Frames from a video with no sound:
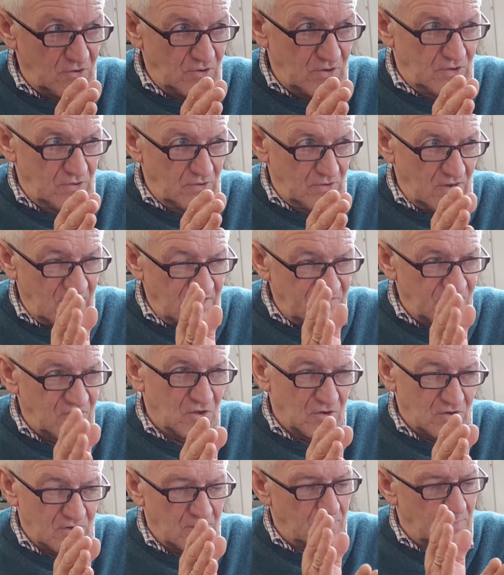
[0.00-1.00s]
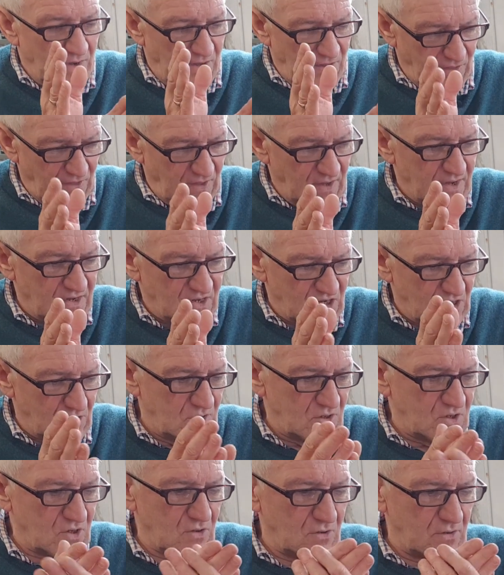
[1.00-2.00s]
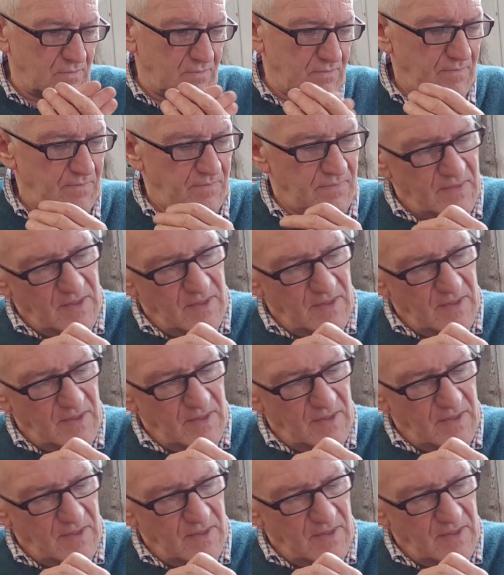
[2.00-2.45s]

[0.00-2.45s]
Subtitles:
how you do it. I haven't done it, but I think that's how it's done. Okay.